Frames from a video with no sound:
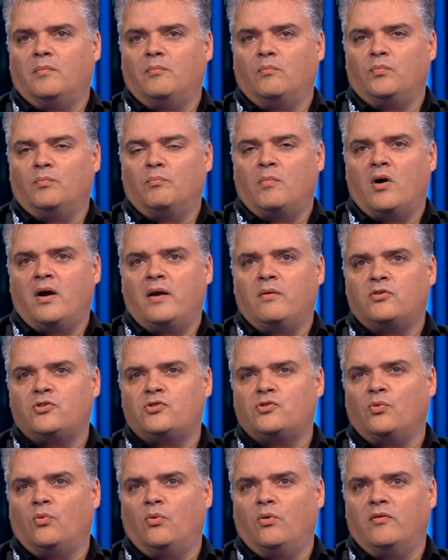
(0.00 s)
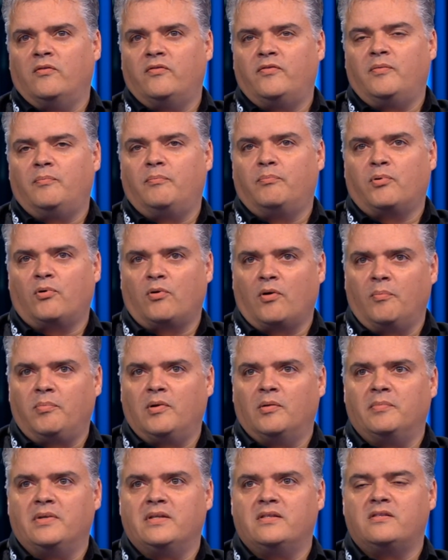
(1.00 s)
my sort of
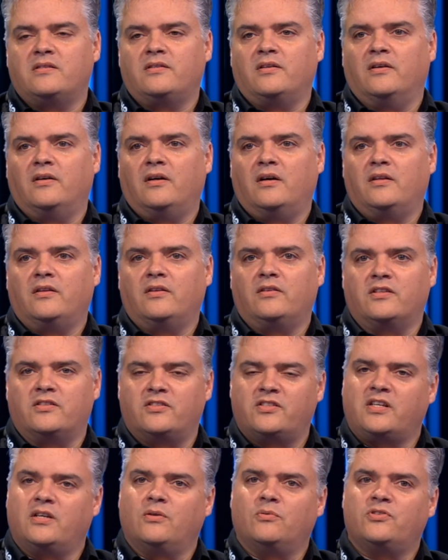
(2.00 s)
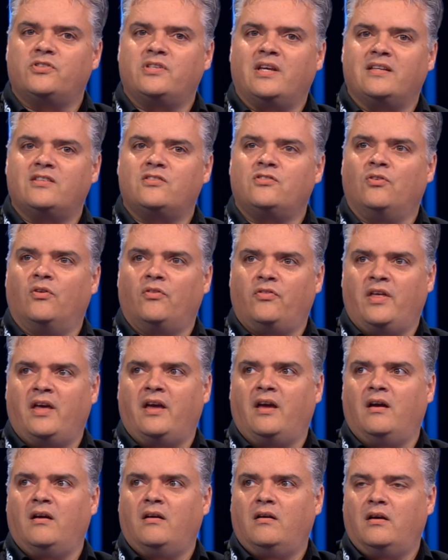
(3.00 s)
problem is that the skill set's not
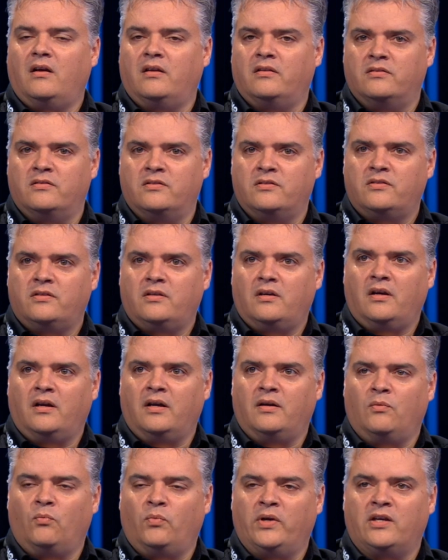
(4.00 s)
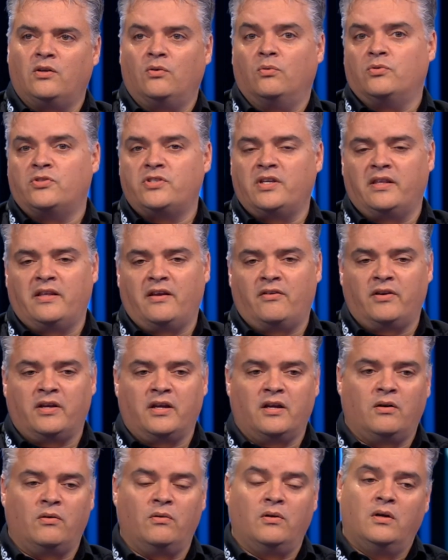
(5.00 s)
there, and we can all sit there and
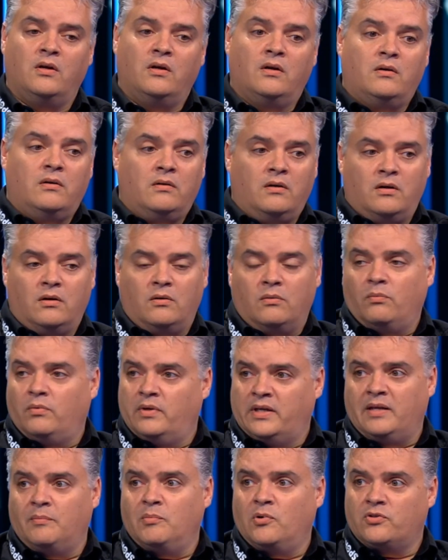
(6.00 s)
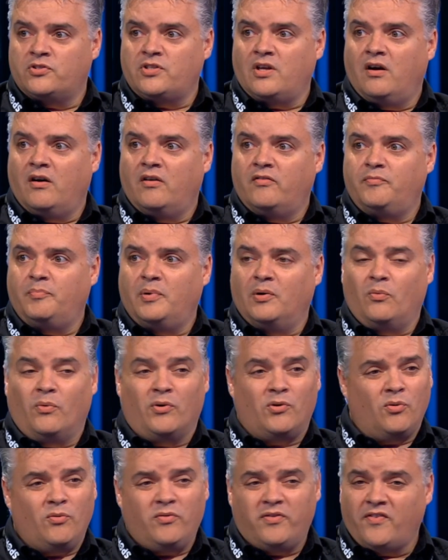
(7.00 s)
go, oh, we need more staff, but
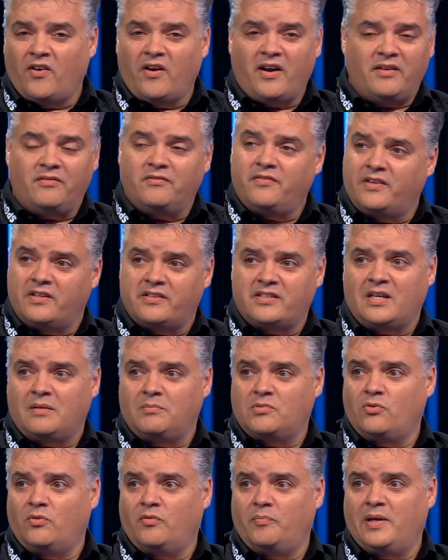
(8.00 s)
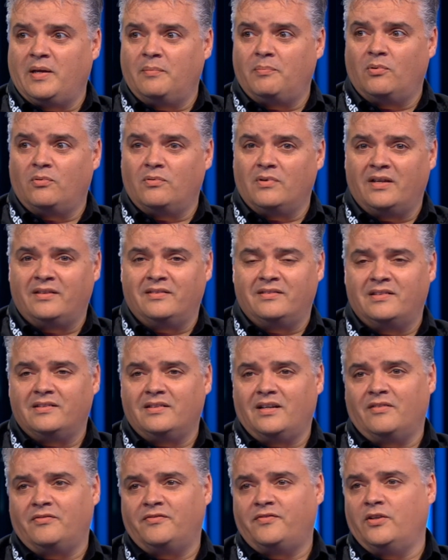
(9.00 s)
we're all fighting for the same sort of people. And
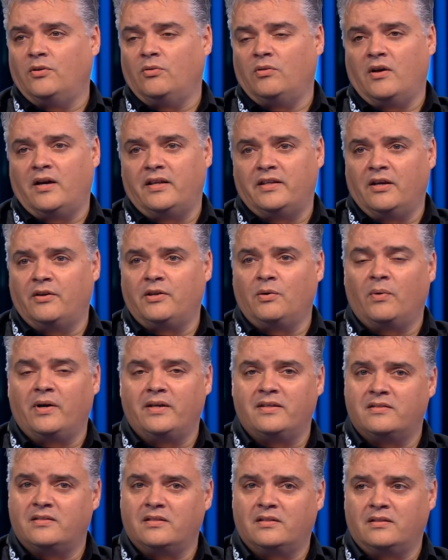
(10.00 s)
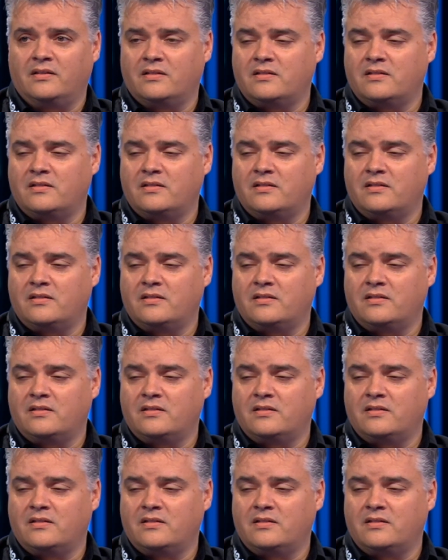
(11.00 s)
I feel like the only way to